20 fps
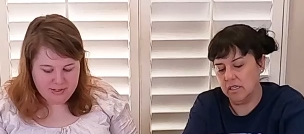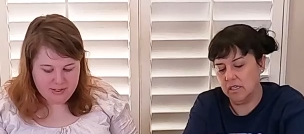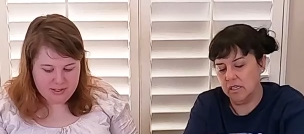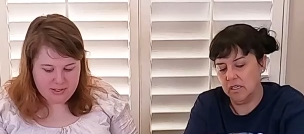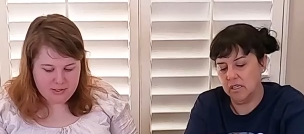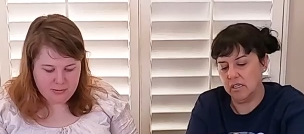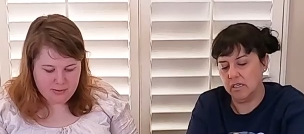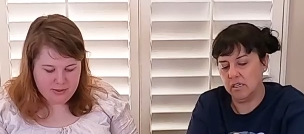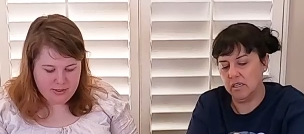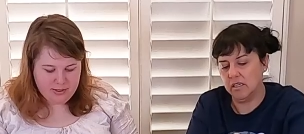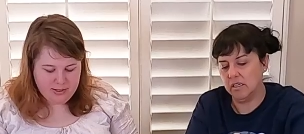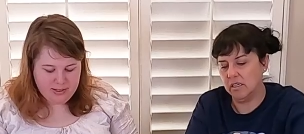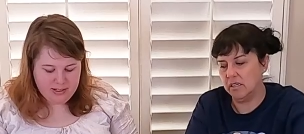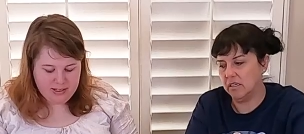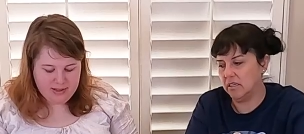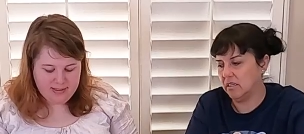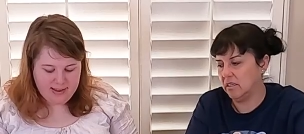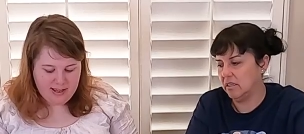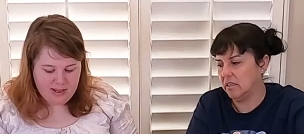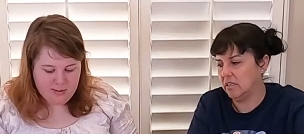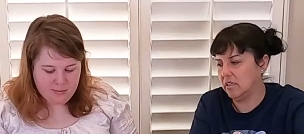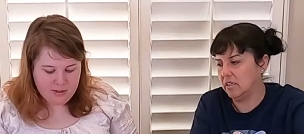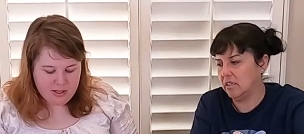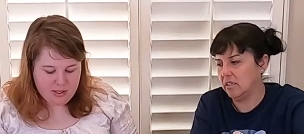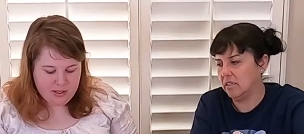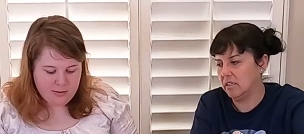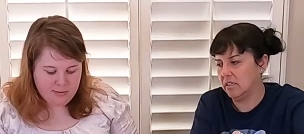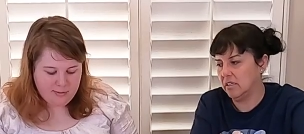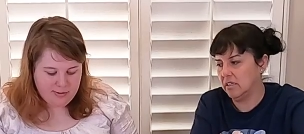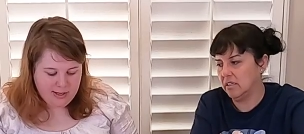Speaker 1: shorten it that
Speaker 2: much
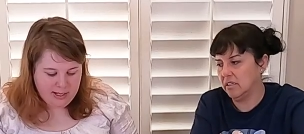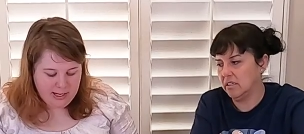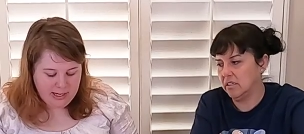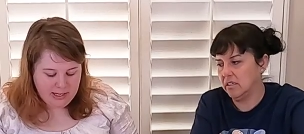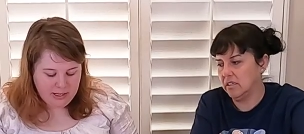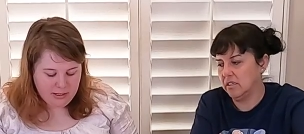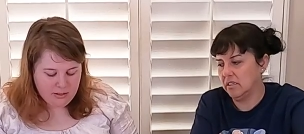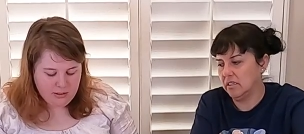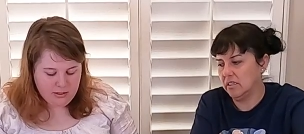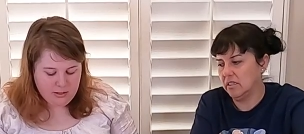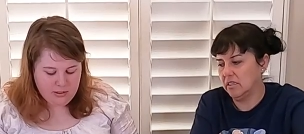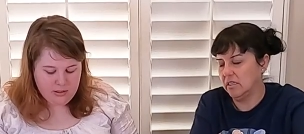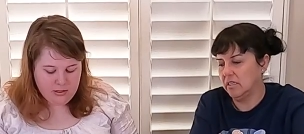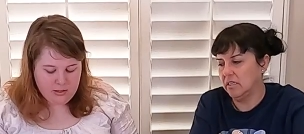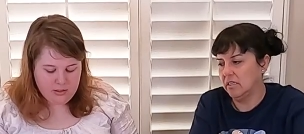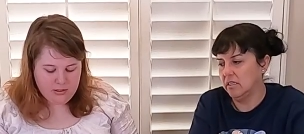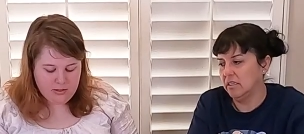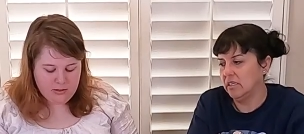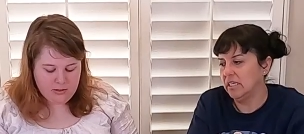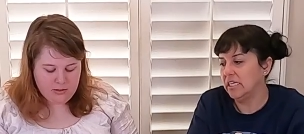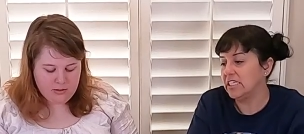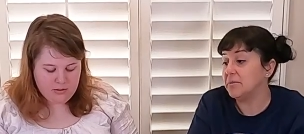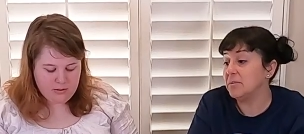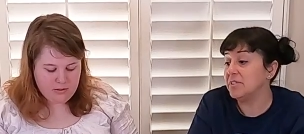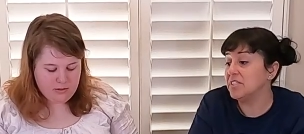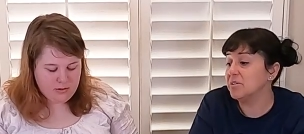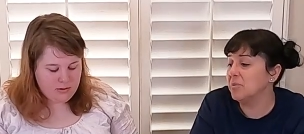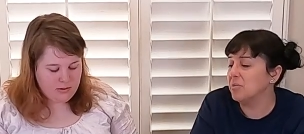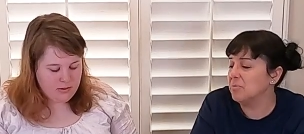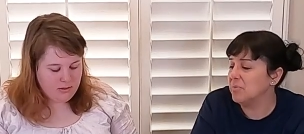braiding. It depends on
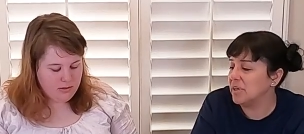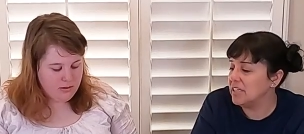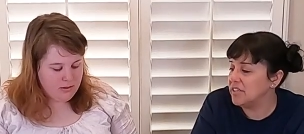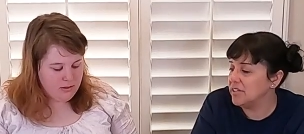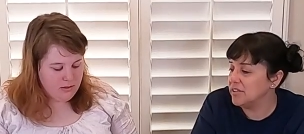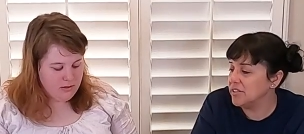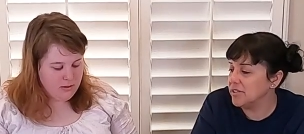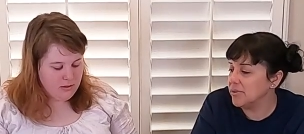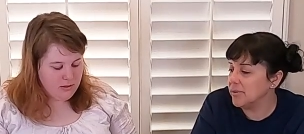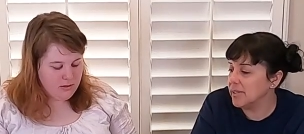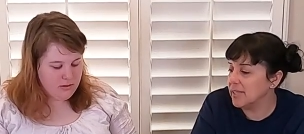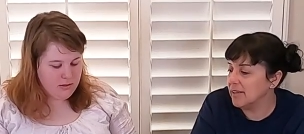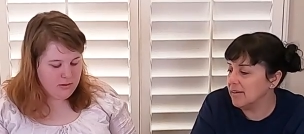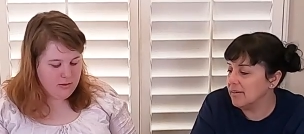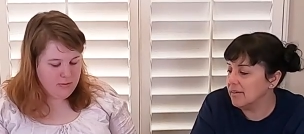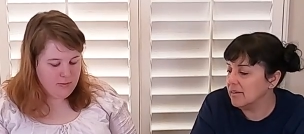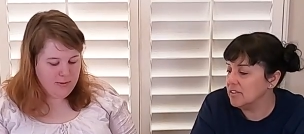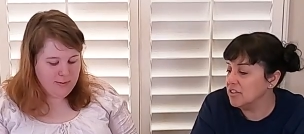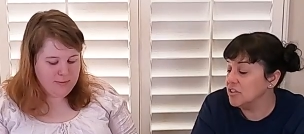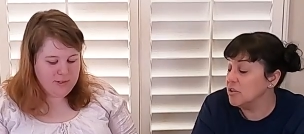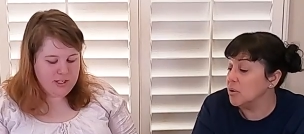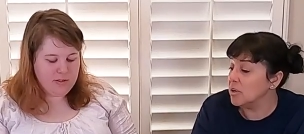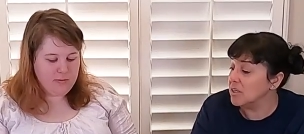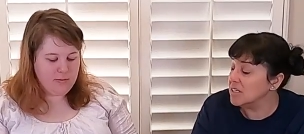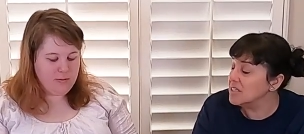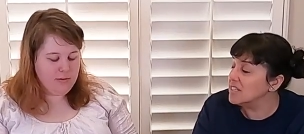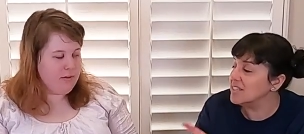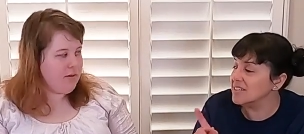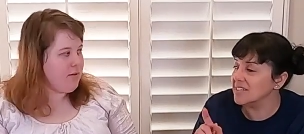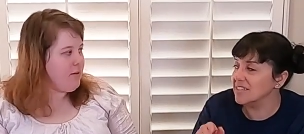what braid you're doing. Yours
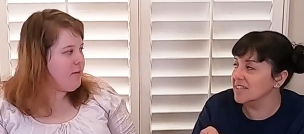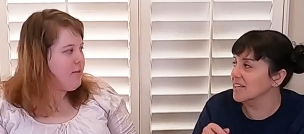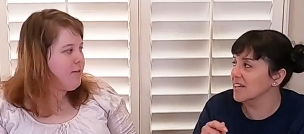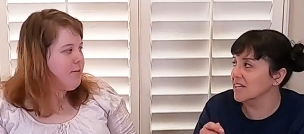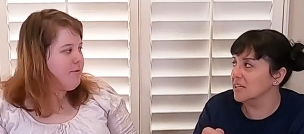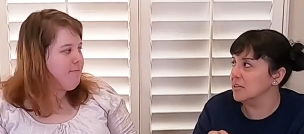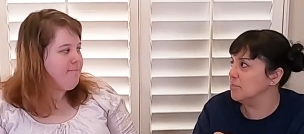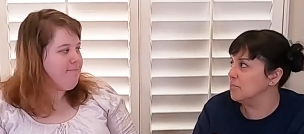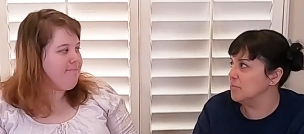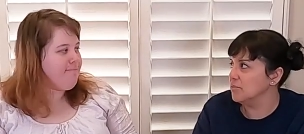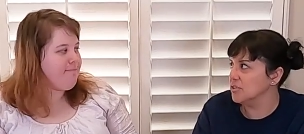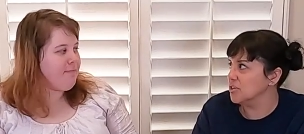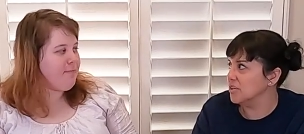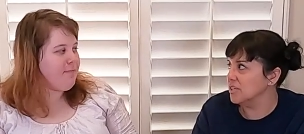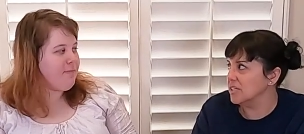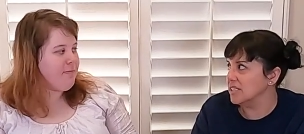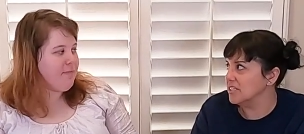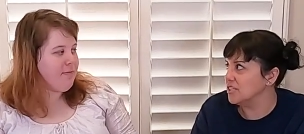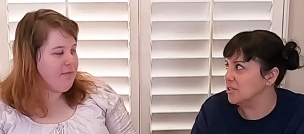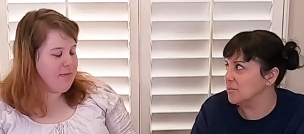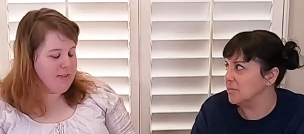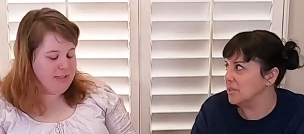isn't gonna shorten it too